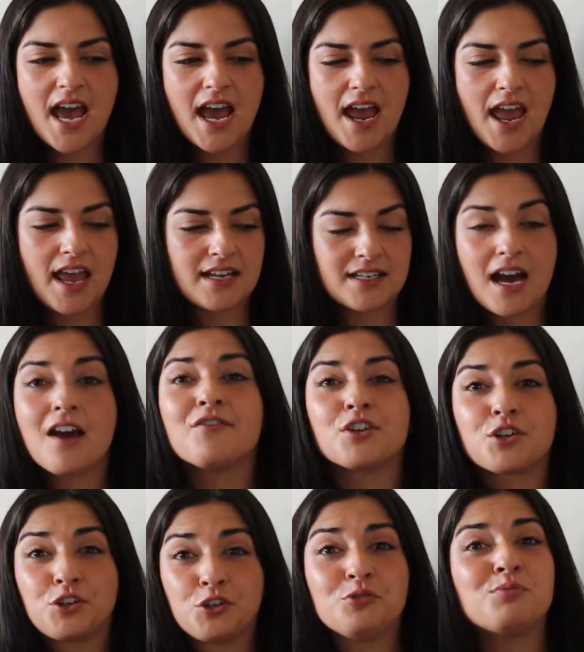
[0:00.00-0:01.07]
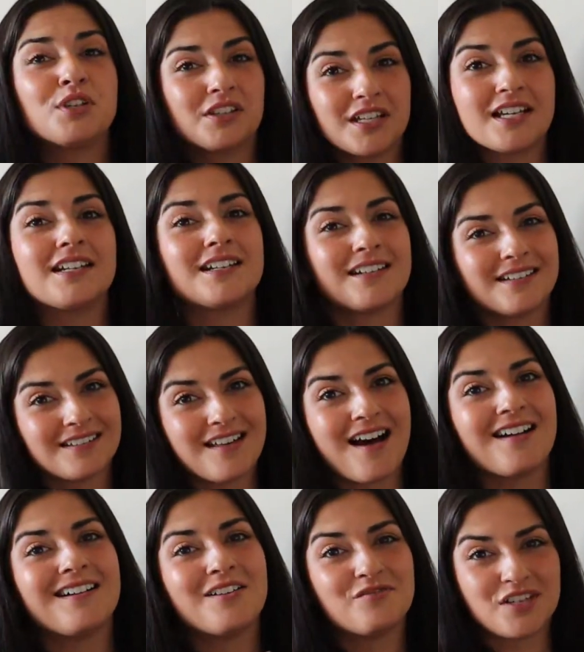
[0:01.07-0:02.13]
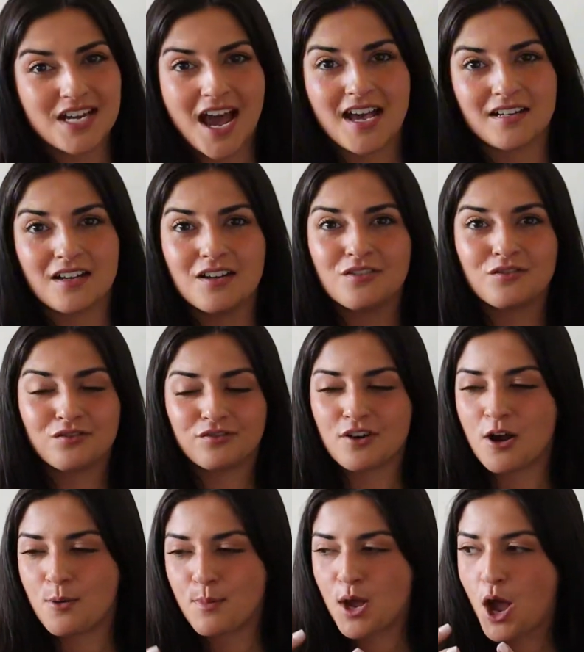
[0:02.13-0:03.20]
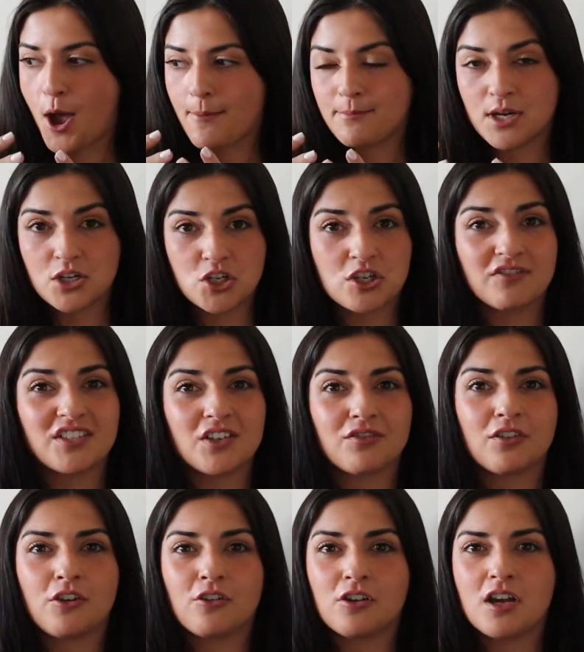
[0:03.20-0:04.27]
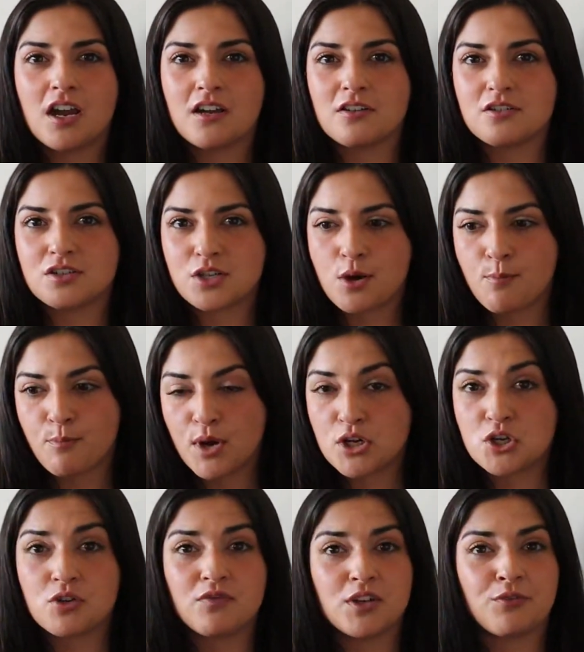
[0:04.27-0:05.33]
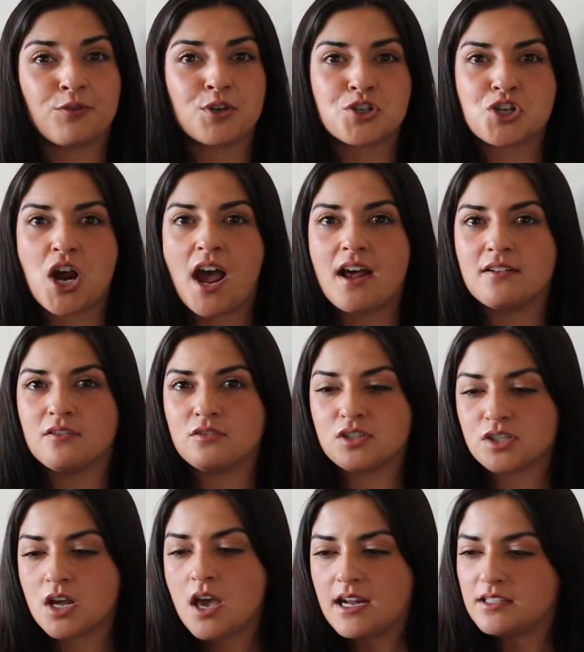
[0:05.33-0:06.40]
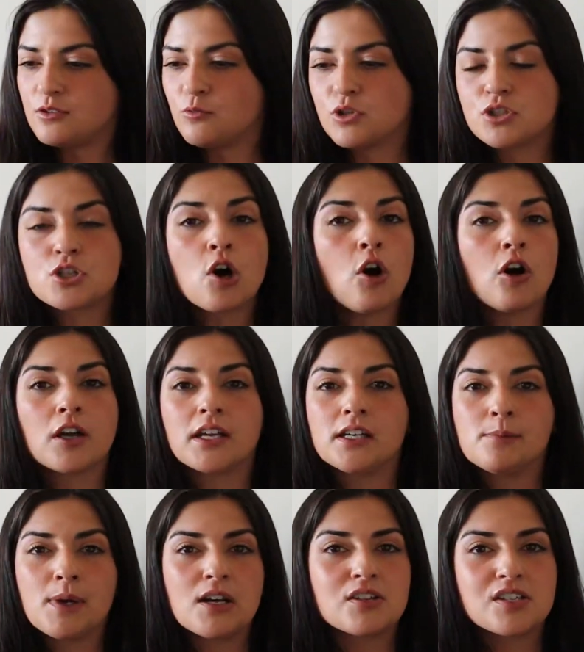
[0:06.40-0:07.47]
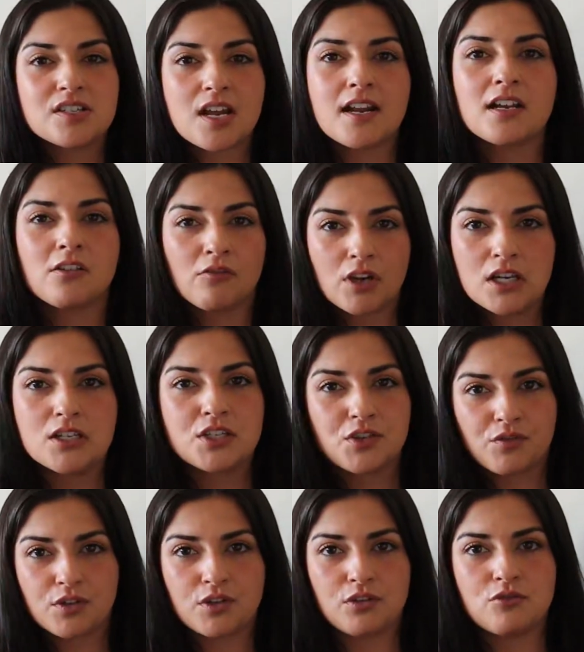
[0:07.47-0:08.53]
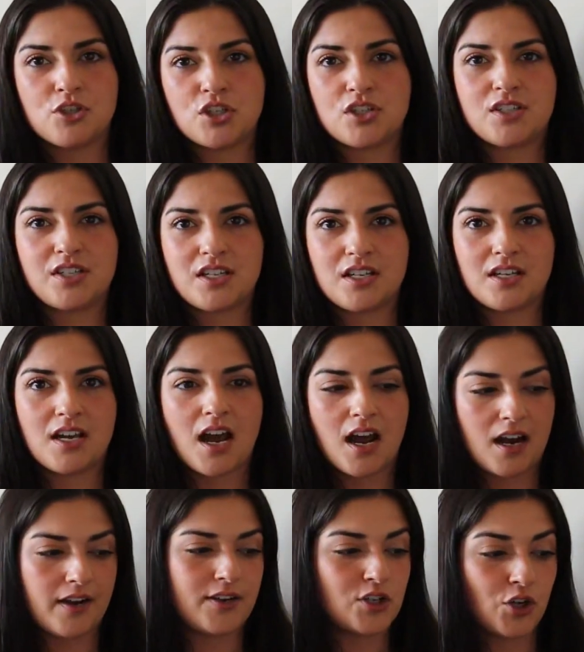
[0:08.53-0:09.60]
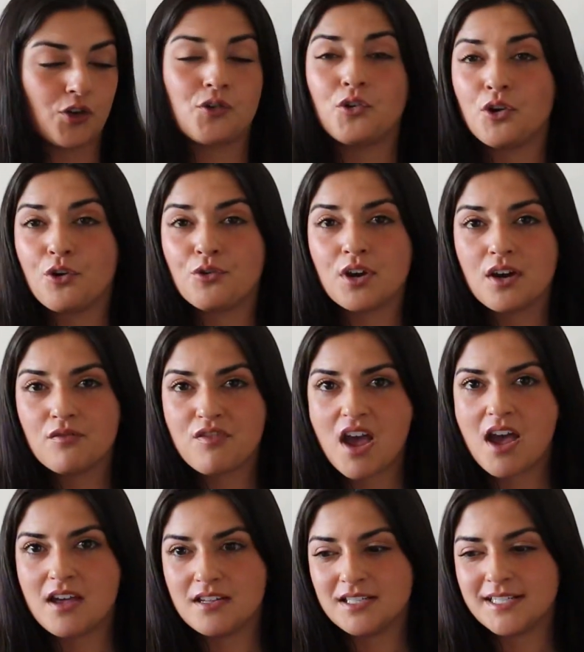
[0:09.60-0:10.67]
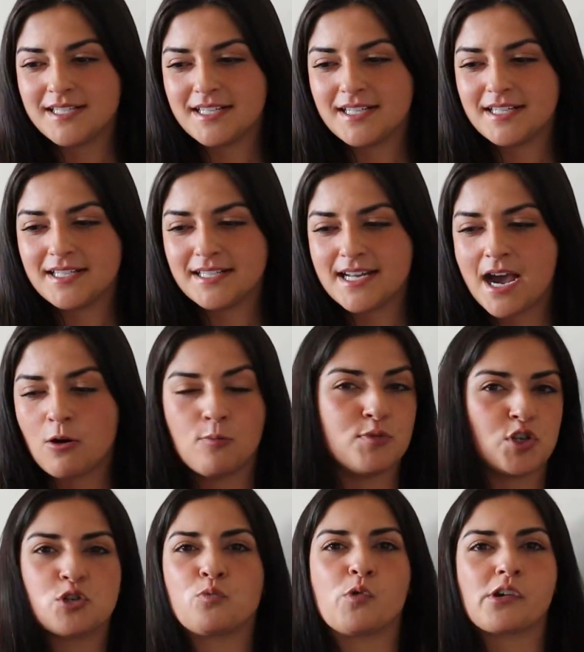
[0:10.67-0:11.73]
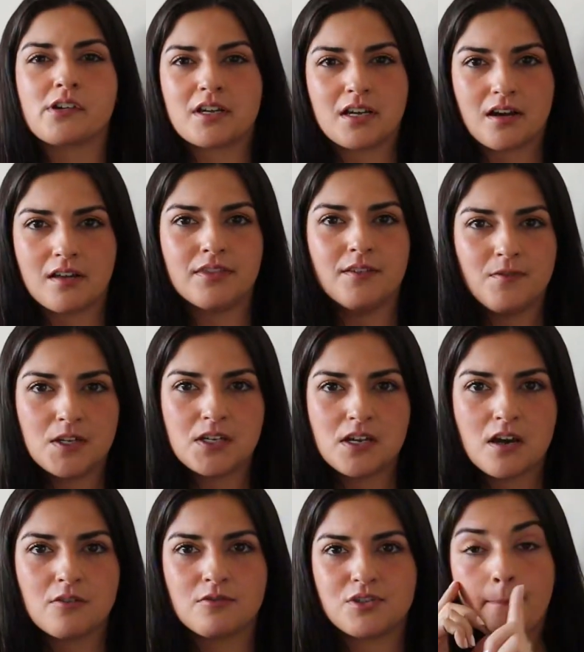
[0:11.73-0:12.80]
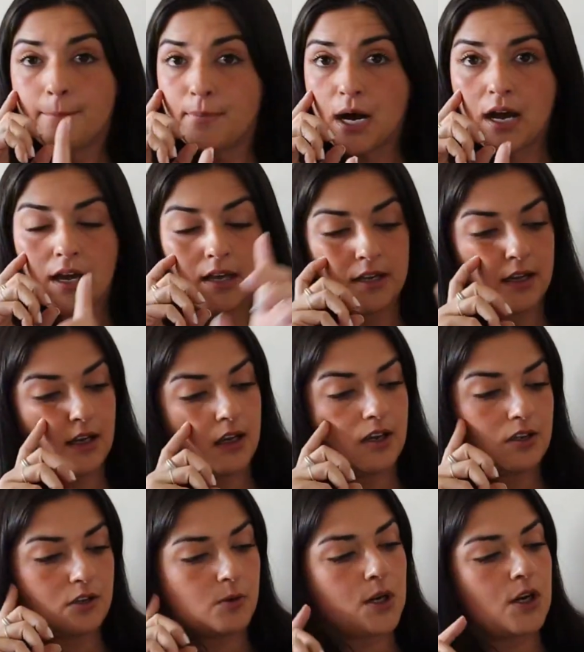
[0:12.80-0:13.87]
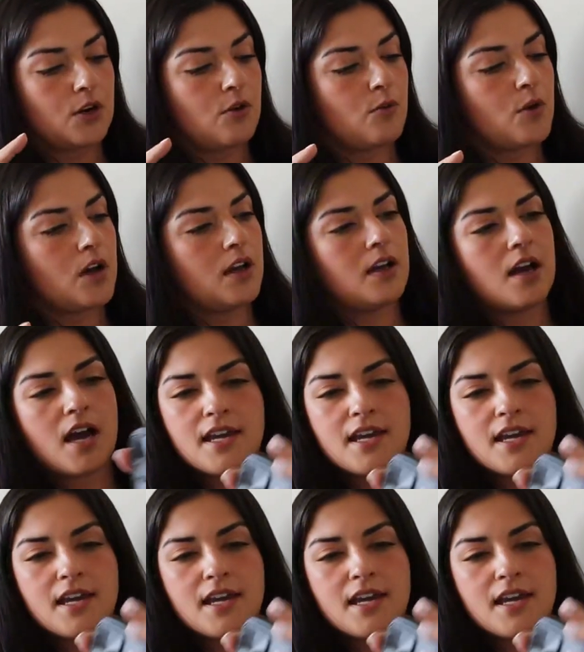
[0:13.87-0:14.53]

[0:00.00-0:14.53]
And I've accumulated a lot of data from a bunch of different creators, a bunch of different channels. Anyone talking about setting rates for UGC, I took note of, and now I'm just working on the video. But you want to know what?